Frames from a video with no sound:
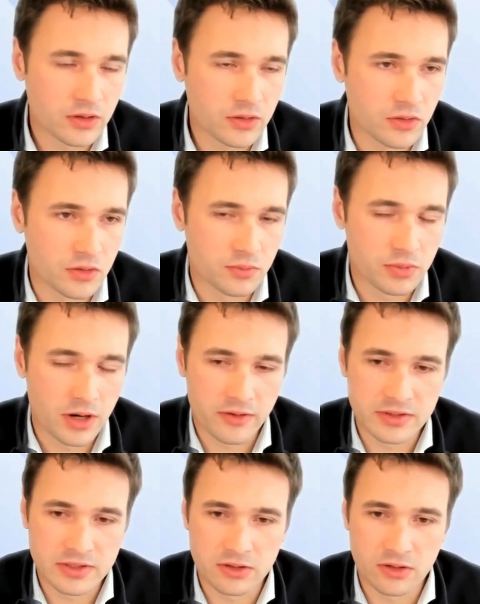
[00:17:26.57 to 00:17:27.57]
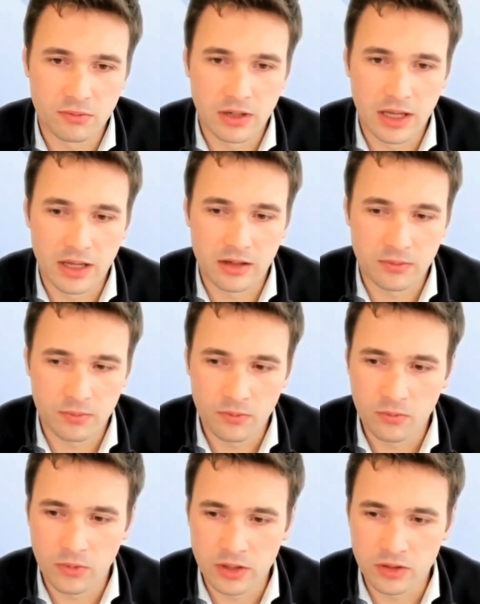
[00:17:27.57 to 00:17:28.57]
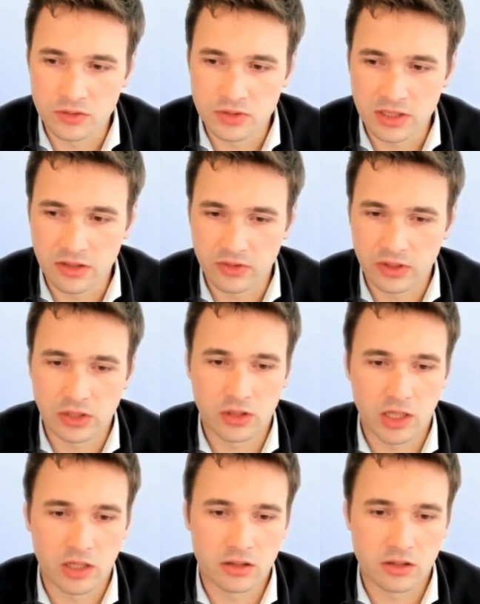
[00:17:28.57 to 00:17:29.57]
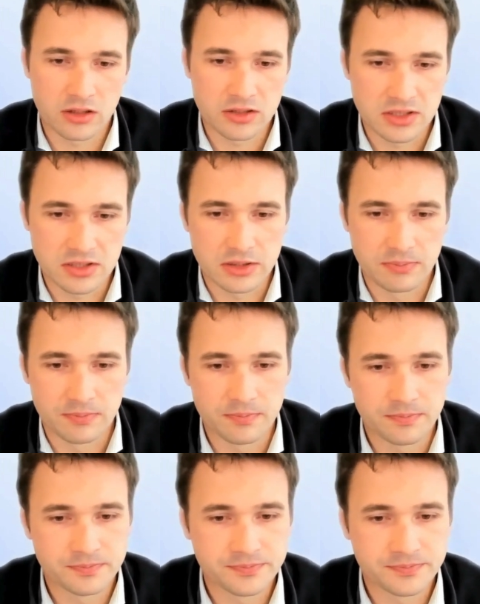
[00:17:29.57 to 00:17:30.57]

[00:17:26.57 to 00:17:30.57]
you're privacy compliant when using a video analytics system.